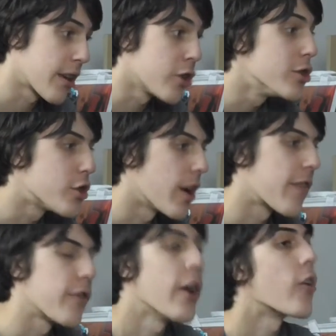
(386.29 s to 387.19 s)
a good
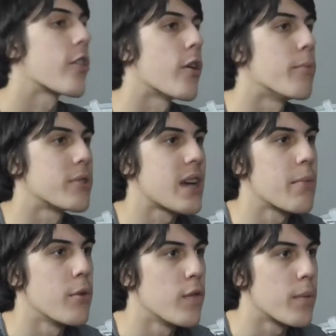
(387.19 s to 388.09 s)
choice for an ensemble
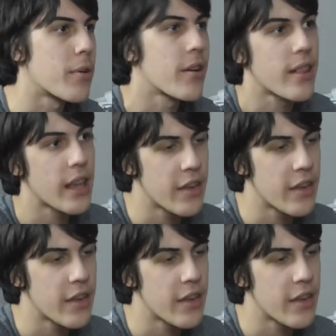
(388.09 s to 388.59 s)
type movie because